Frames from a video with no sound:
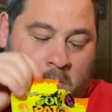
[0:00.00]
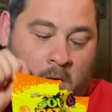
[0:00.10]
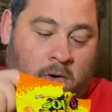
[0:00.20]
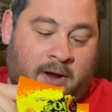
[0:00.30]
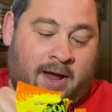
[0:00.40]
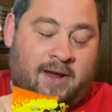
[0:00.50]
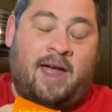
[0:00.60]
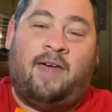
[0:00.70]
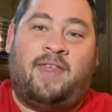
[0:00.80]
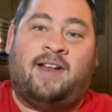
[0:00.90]
Okay,
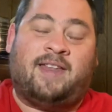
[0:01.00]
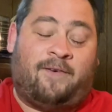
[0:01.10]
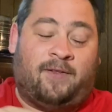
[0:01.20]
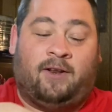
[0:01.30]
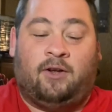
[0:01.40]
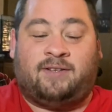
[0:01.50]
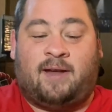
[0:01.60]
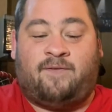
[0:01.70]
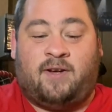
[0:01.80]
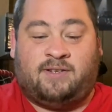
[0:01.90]
yeah, that definitely looks
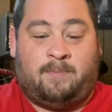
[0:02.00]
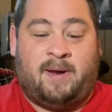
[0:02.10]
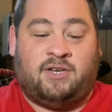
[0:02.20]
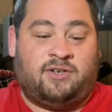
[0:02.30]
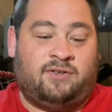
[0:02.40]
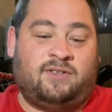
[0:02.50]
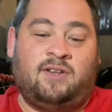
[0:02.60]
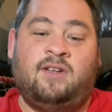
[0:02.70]
like Fuzzy Peaches.